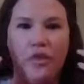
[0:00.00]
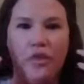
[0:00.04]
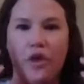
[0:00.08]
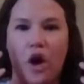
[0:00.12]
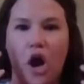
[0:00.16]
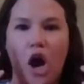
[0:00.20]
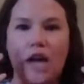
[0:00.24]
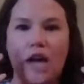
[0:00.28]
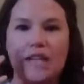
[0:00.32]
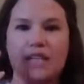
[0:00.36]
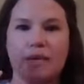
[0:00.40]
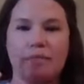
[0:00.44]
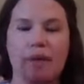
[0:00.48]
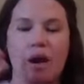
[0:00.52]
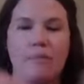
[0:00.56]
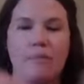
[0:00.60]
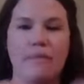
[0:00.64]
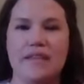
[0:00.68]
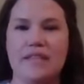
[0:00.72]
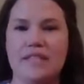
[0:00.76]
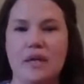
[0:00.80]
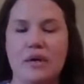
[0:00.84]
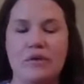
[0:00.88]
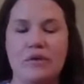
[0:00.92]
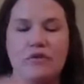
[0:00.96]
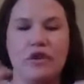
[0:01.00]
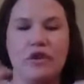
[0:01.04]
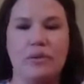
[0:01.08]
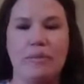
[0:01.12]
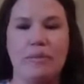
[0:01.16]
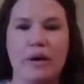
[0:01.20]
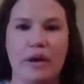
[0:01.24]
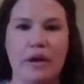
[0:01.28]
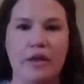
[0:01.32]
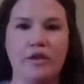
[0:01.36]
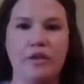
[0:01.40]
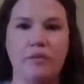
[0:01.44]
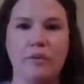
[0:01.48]
thought about myself or
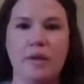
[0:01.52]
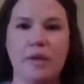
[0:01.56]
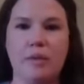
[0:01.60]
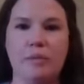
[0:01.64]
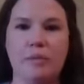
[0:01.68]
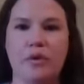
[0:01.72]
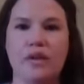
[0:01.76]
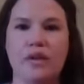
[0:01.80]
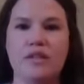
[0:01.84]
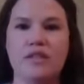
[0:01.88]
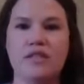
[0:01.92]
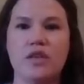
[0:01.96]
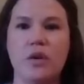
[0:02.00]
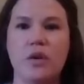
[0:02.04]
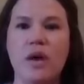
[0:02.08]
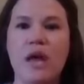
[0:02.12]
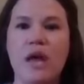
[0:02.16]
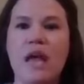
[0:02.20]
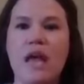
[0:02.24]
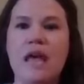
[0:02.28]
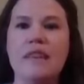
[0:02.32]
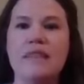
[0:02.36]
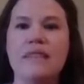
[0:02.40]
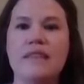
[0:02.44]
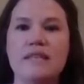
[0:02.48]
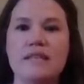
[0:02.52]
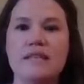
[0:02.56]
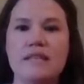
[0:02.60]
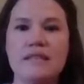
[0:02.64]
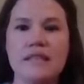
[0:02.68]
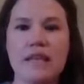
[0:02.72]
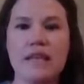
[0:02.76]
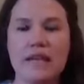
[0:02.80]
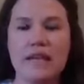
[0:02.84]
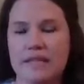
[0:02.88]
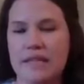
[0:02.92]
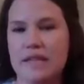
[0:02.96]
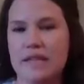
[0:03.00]
about other people. And so this is
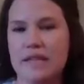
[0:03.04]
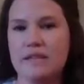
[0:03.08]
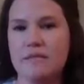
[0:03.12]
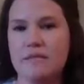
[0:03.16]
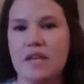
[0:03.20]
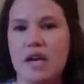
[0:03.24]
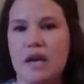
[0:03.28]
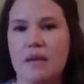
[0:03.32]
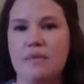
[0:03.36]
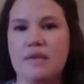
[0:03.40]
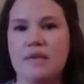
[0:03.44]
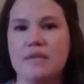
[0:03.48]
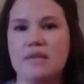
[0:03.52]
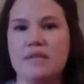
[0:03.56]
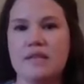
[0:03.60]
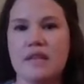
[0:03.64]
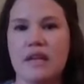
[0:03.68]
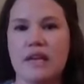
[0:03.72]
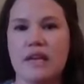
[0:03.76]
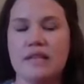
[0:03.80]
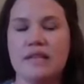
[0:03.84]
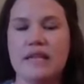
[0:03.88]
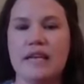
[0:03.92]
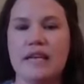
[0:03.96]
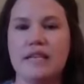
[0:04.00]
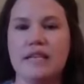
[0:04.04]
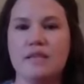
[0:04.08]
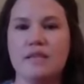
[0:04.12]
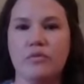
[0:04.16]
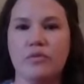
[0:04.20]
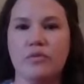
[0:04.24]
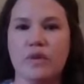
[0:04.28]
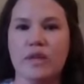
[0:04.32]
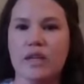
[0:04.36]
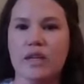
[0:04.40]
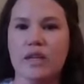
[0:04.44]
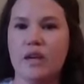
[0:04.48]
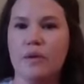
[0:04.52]
going to take some time. This is going to take
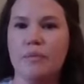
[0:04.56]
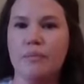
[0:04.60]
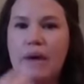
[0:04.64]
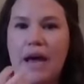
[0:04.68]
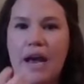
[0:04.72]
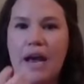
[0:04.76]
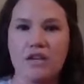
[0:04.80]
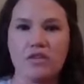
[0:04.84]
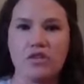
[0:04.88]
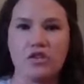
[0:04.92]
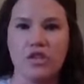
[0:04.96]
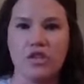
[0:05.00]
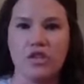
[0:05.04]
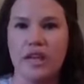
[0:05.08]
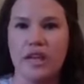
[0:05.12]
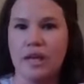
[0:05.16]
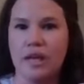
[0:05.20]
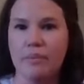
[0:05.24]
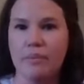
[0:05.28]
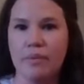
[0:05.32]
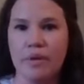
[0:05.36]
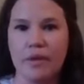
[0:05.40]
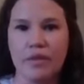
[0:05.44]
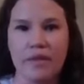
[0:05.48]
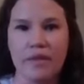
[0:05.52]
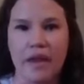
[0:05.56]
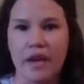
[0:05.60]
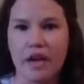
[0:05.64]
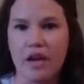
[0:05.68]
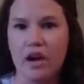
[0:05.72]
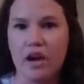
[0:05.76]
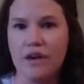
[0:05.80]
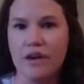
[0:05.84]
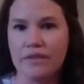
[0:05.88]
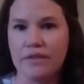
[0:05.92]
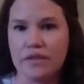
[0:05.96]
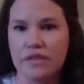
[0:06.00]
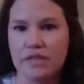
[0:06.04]
some really compassionate, empathetic
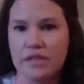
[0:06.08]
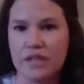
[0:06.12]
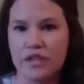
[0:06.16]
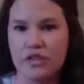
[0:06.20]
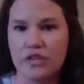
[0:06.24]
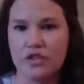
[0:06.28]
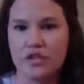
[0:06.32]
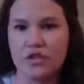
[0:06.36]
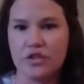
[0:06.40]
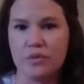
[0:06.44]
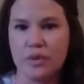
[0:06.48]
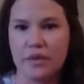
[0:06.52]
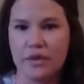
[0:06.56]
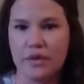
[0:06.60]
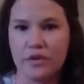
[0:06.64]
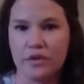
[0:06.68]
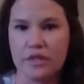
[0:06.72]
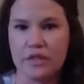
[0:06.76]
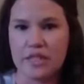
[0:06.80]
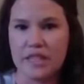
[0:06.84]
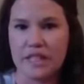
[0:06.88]
conversations with your